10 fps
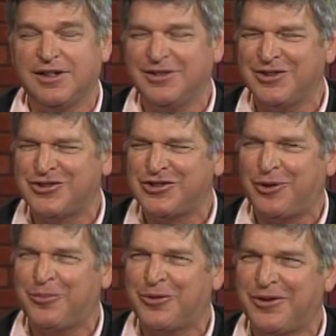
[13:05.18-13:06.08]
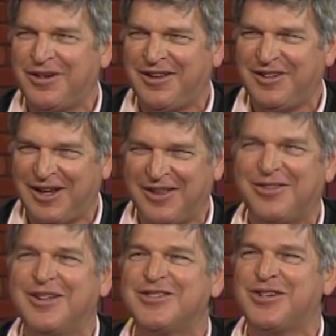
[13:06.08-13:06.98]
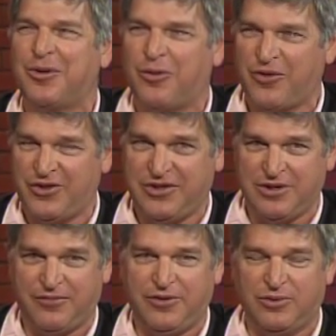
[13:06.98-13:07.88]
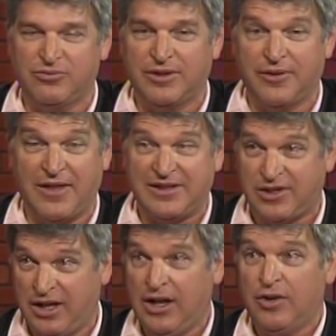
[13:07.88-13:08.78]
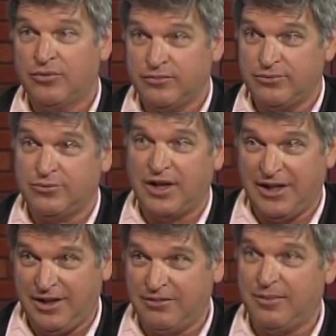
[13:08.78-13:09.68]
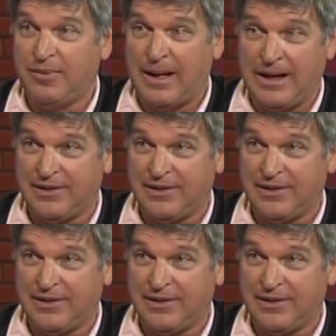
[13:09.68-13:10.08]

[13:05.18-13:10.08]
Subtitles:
is it Shelburne? Yeah, I think so. Over the Deerfield River. That's right here in Mass.